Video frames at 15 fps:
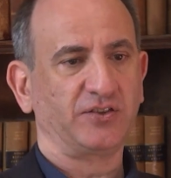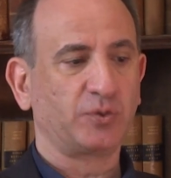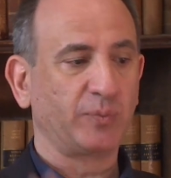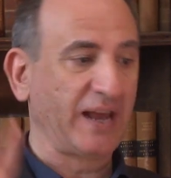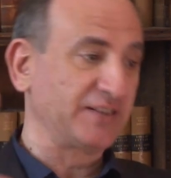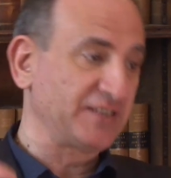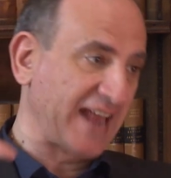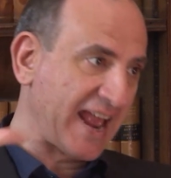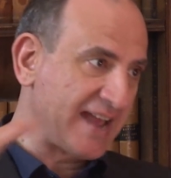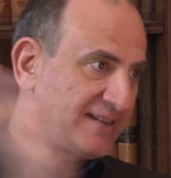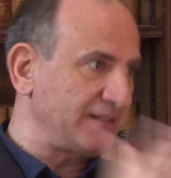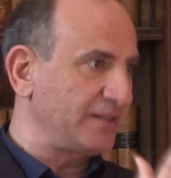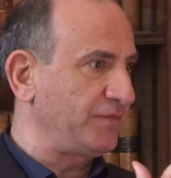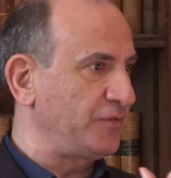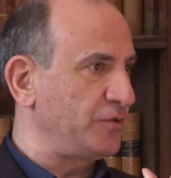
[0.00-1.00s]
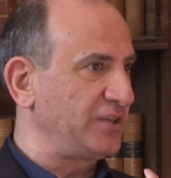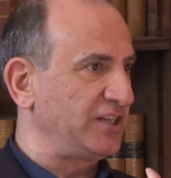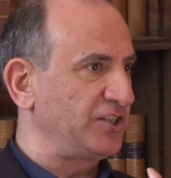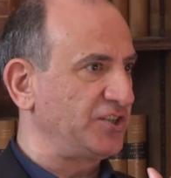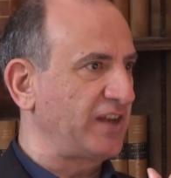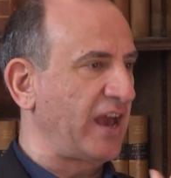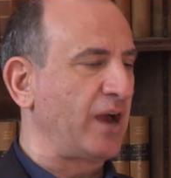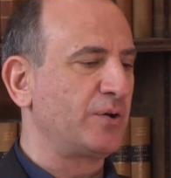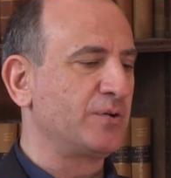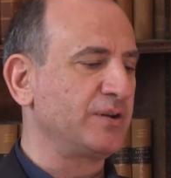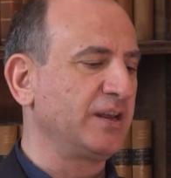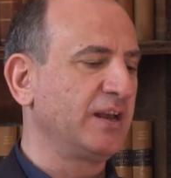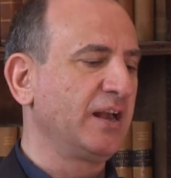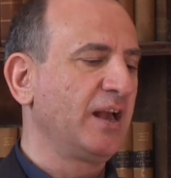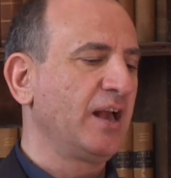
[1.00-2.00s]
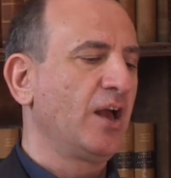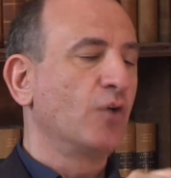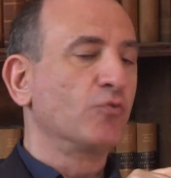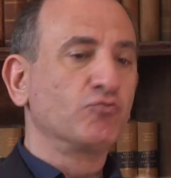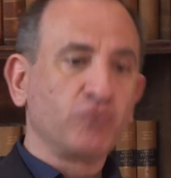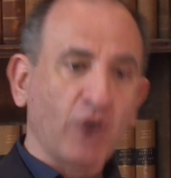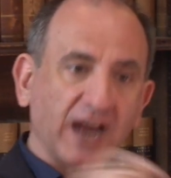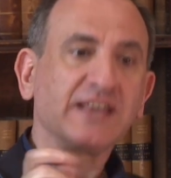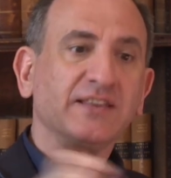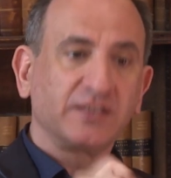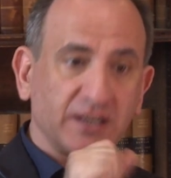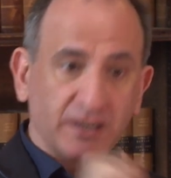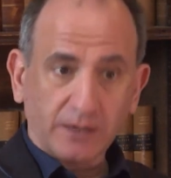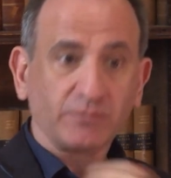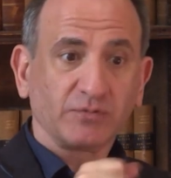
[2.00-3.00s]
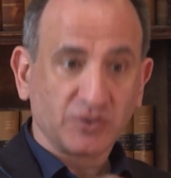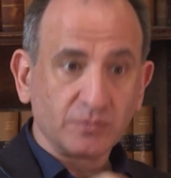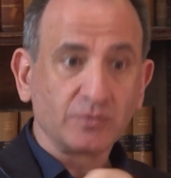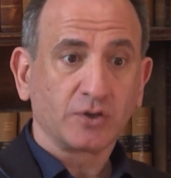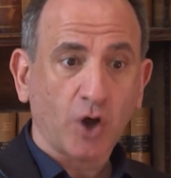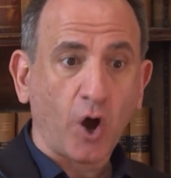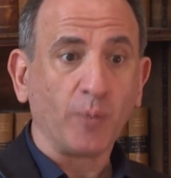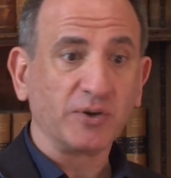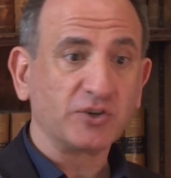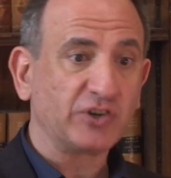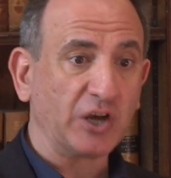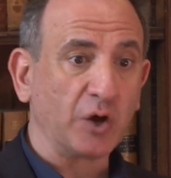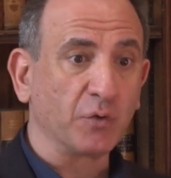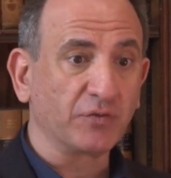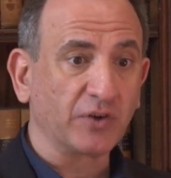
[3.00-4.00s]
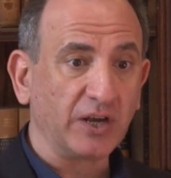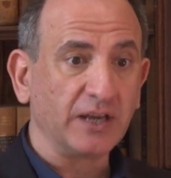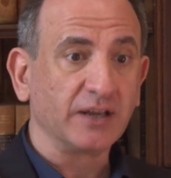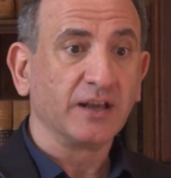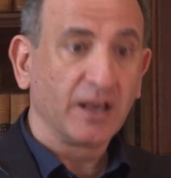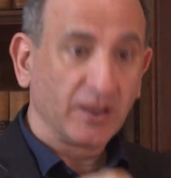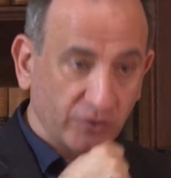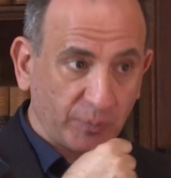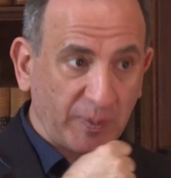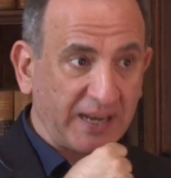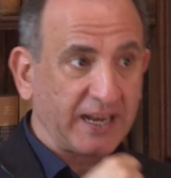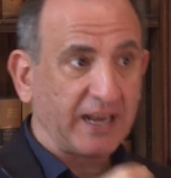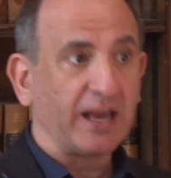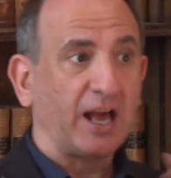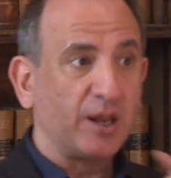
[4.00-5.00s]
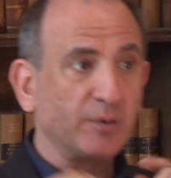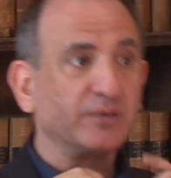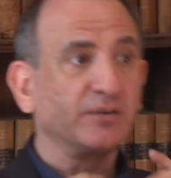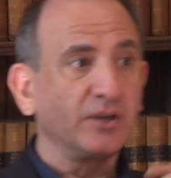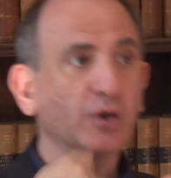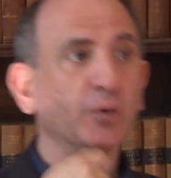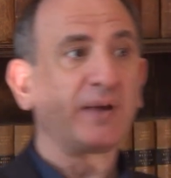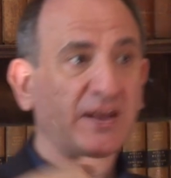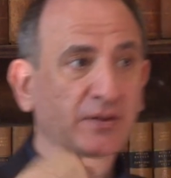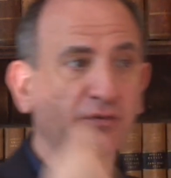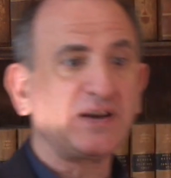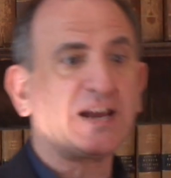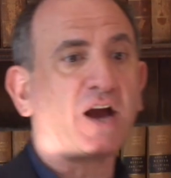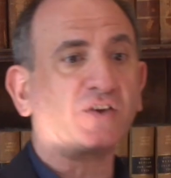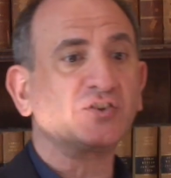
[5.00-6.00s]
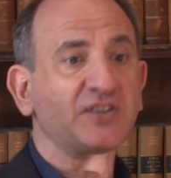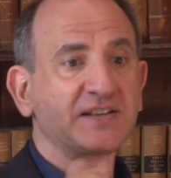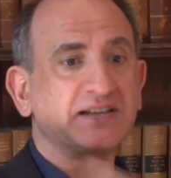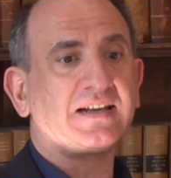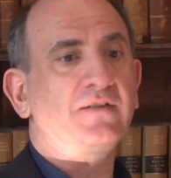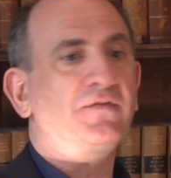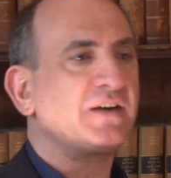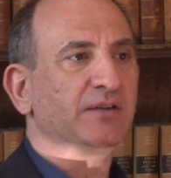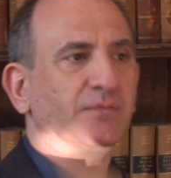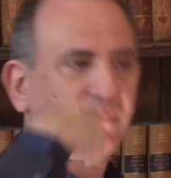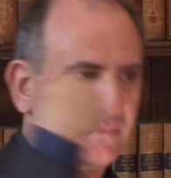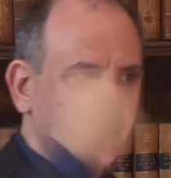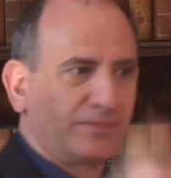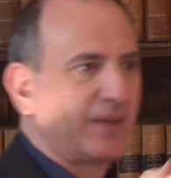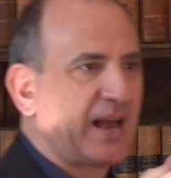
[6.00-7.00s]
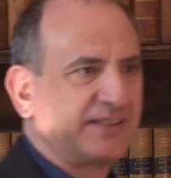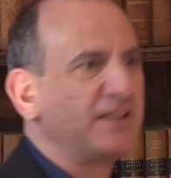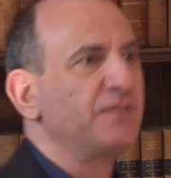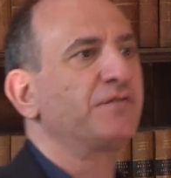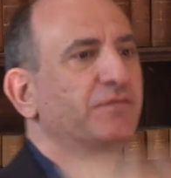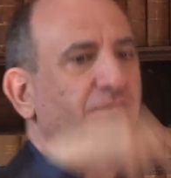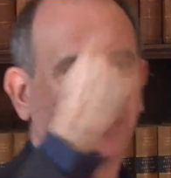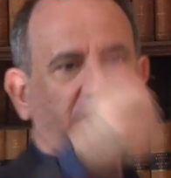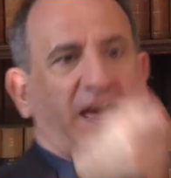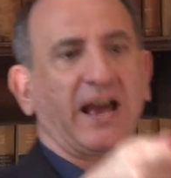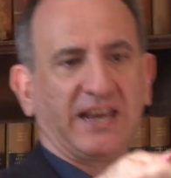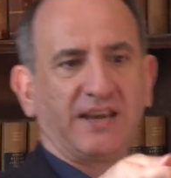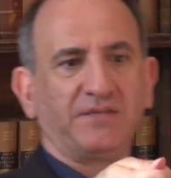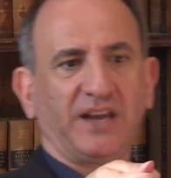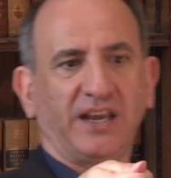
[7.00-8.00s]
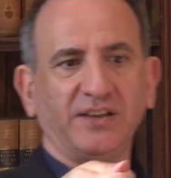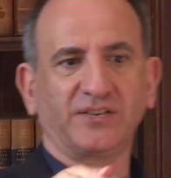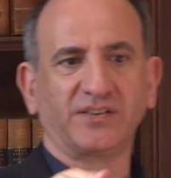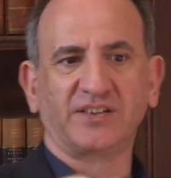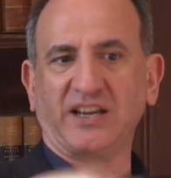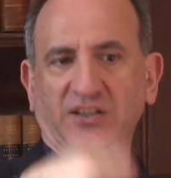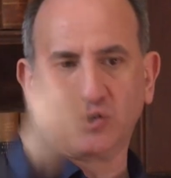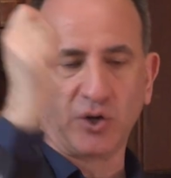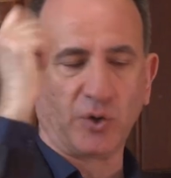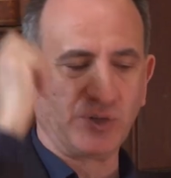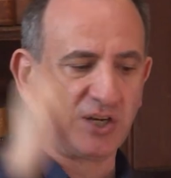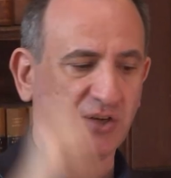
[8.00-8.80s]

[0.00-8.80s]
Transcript: So we had to edit the footage down, write the commentary over it, speak it, and, you know, we had three hours to deliver it as if for that evening's six o'clock